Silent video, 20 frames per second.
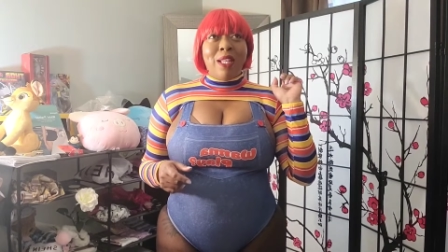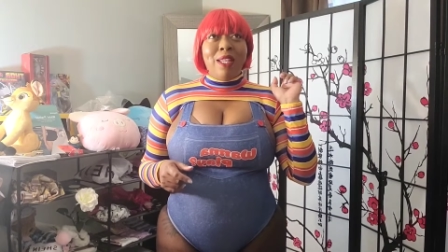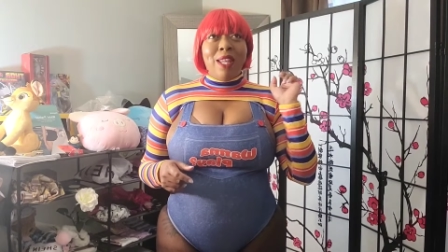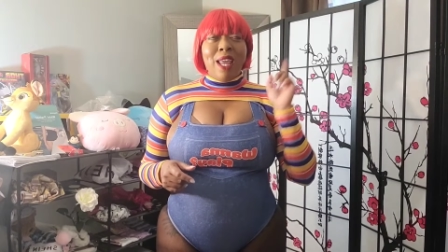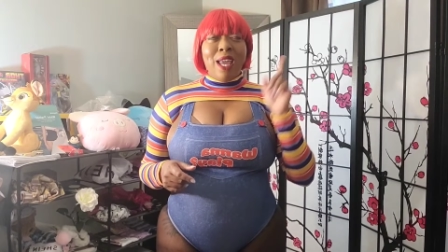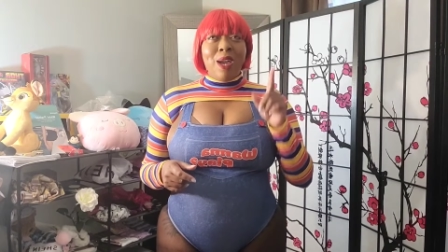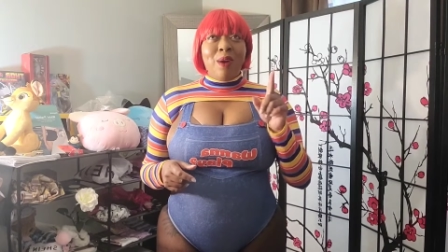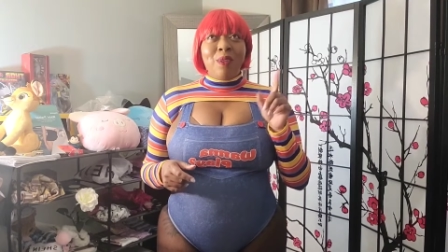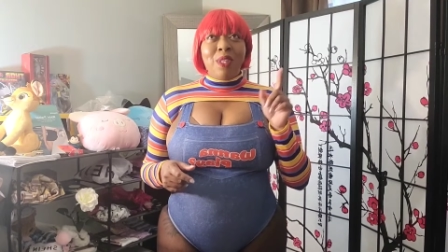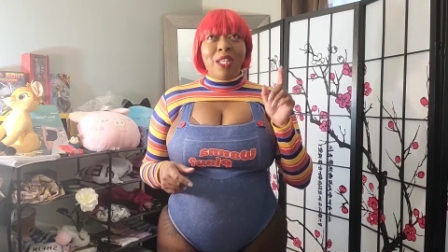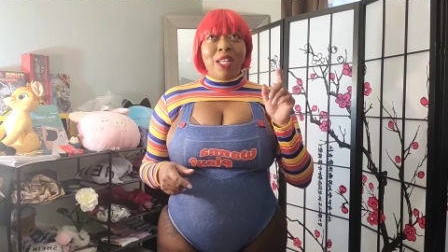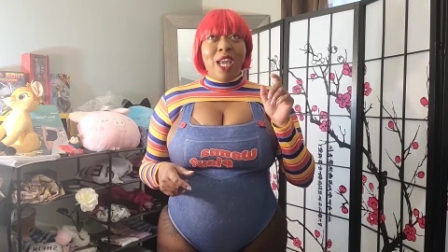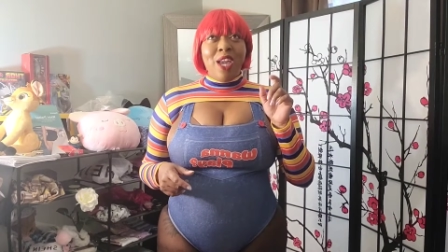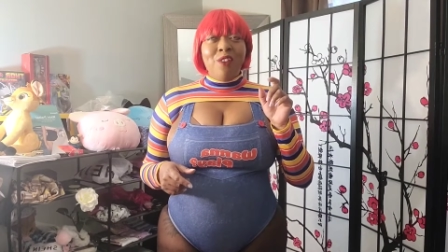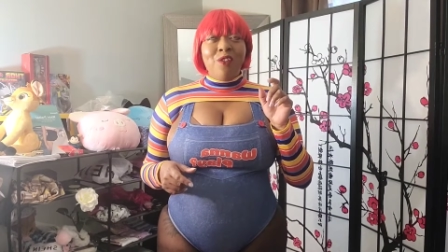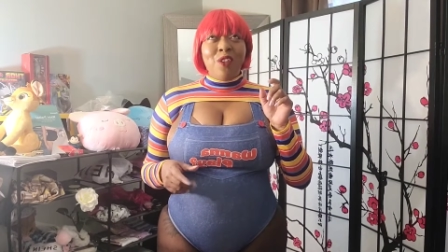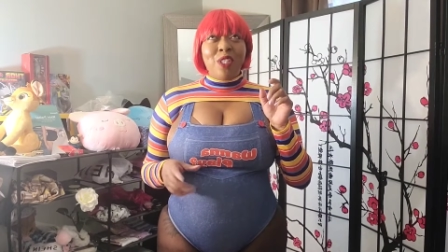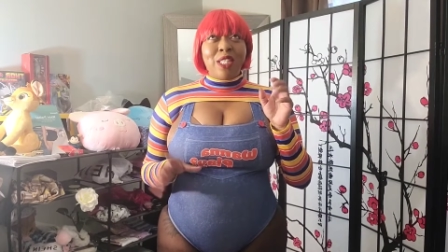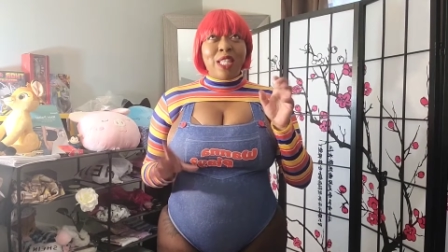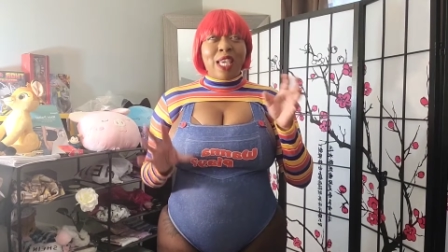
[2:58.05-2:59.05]
Now, the
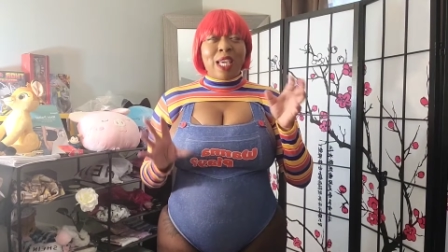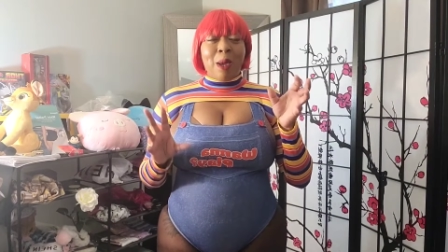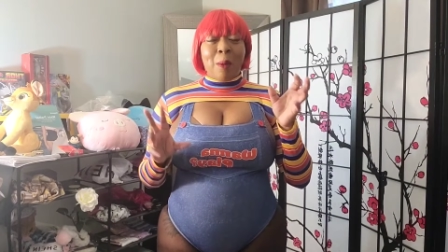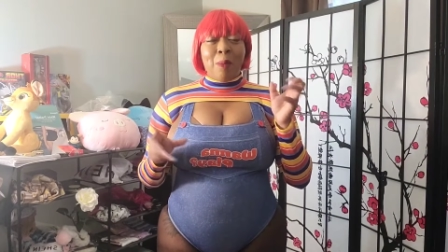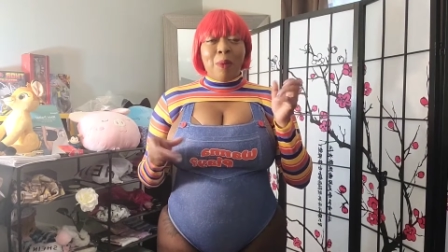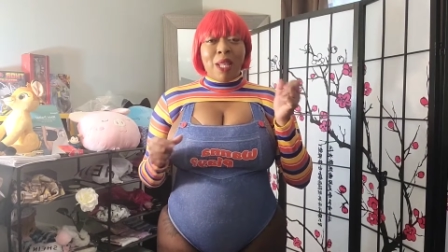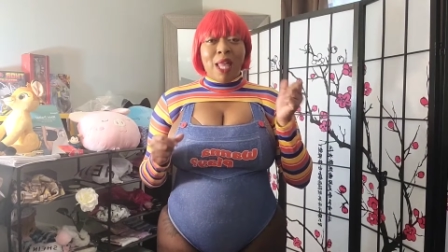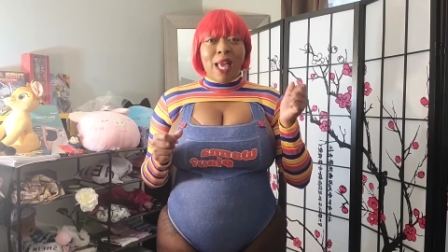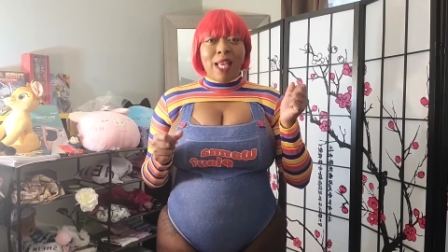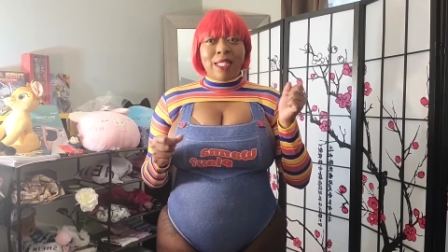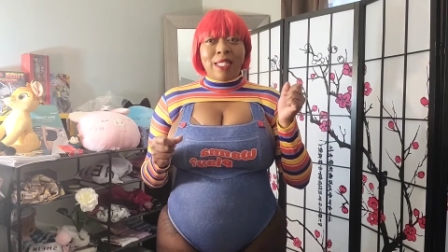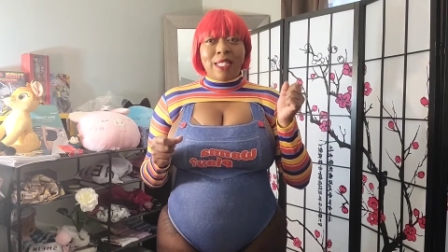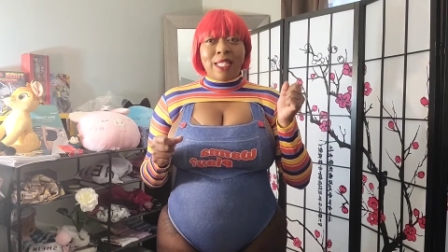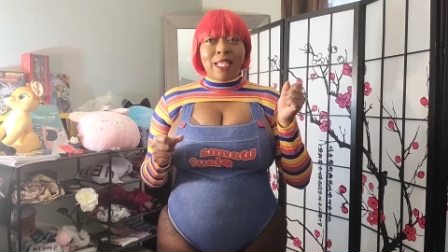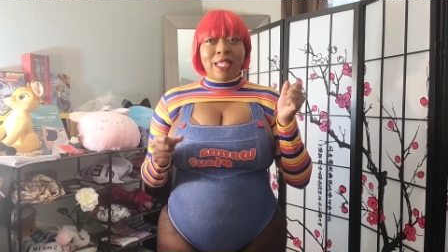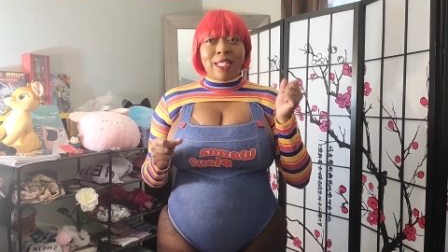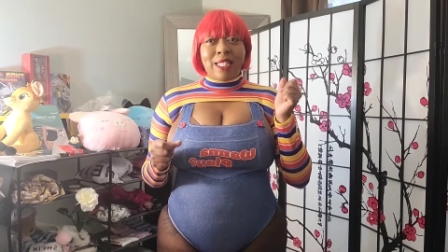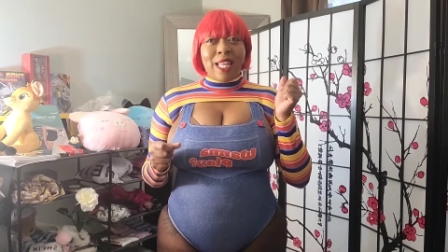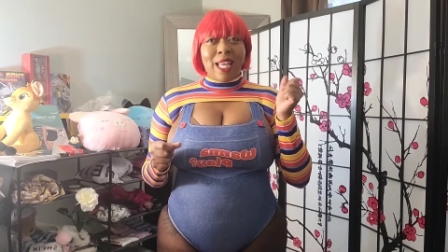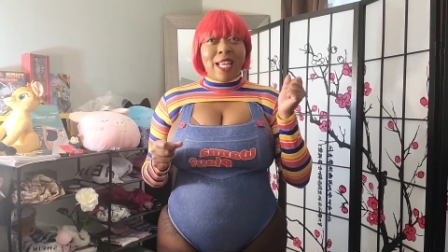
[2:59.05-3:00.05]
knife is like a
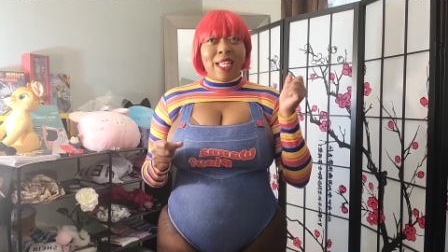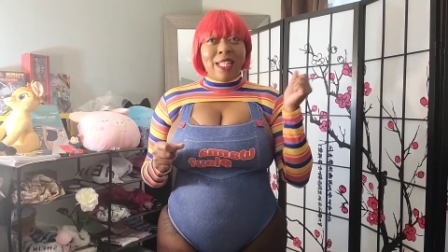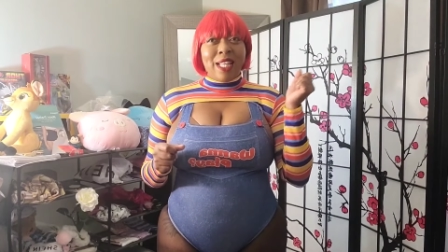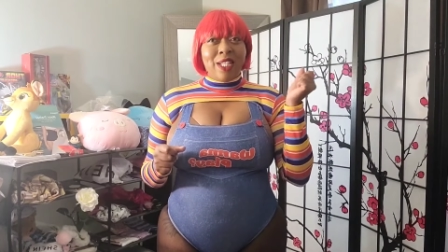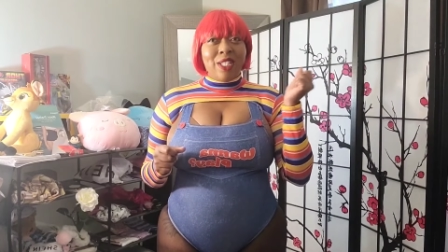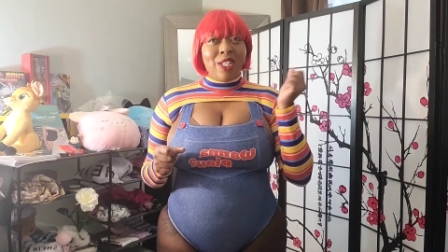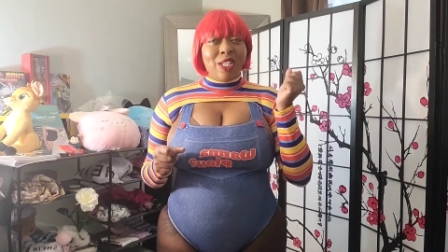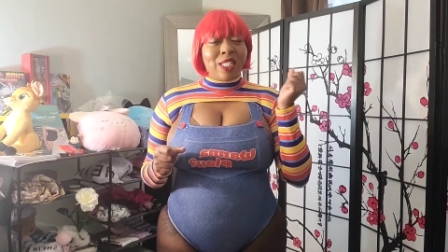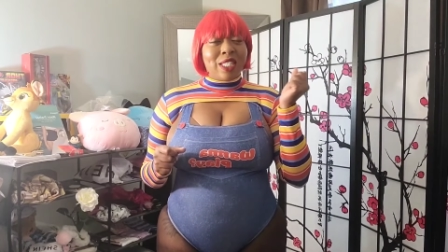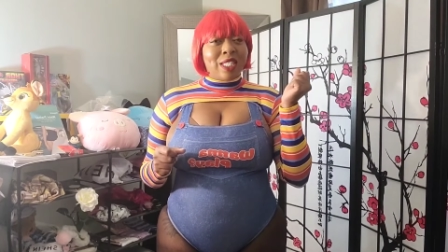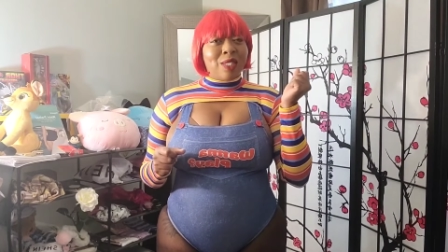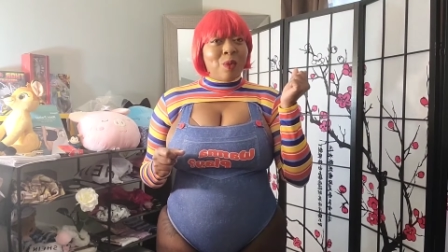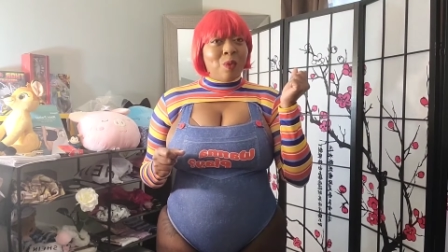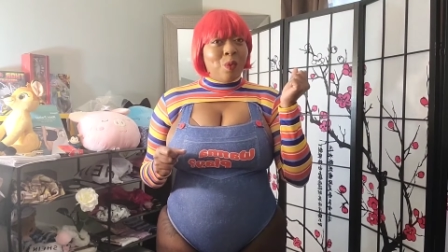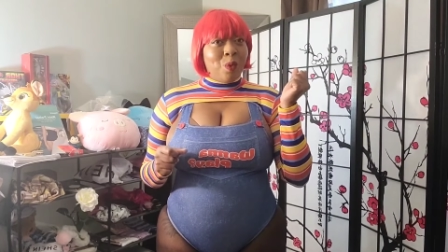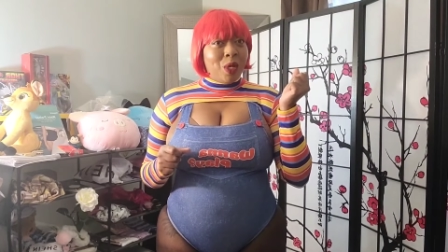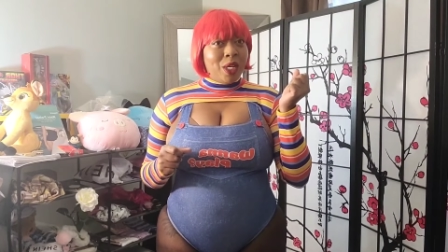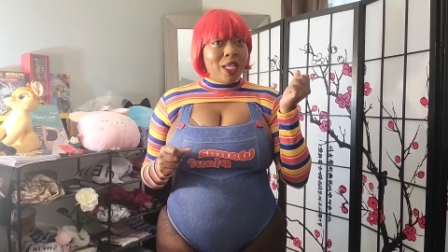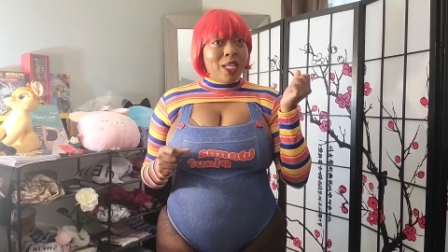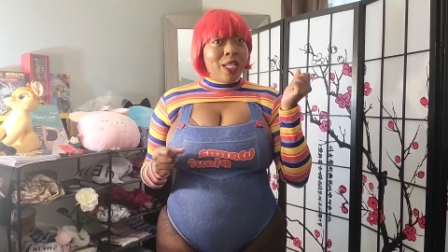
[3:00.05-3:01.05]
plastic thing that looks
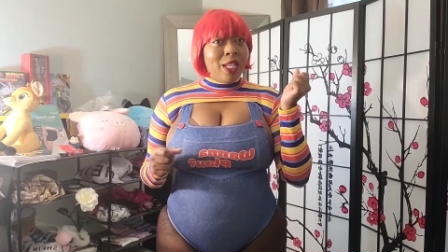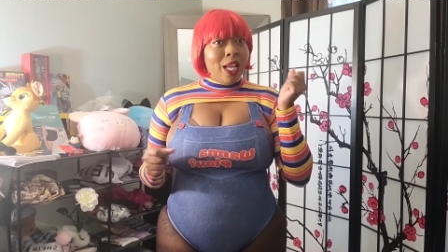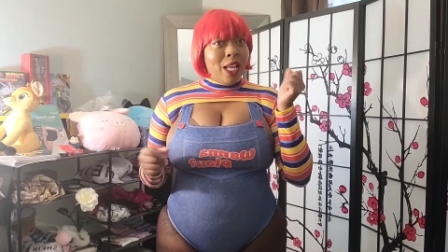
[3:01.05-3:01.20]
wooden.